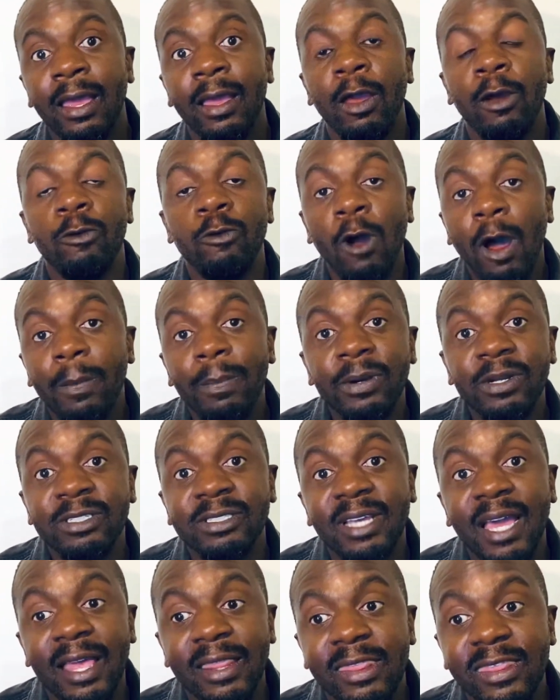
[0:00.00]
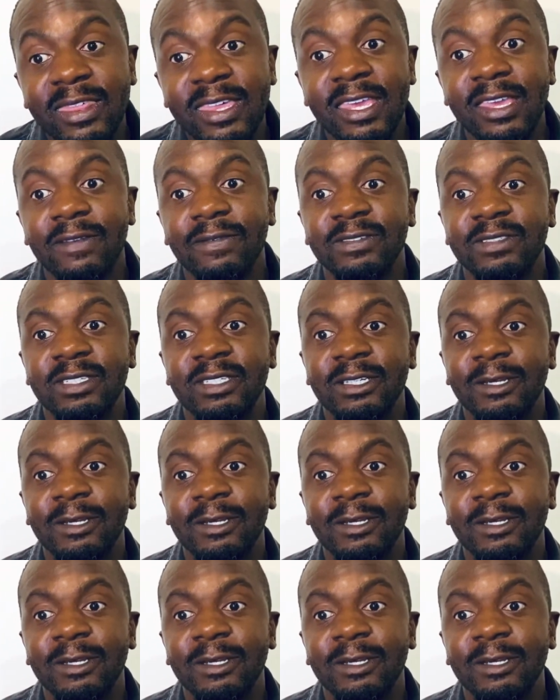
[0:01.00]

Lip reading: robbers and thieves.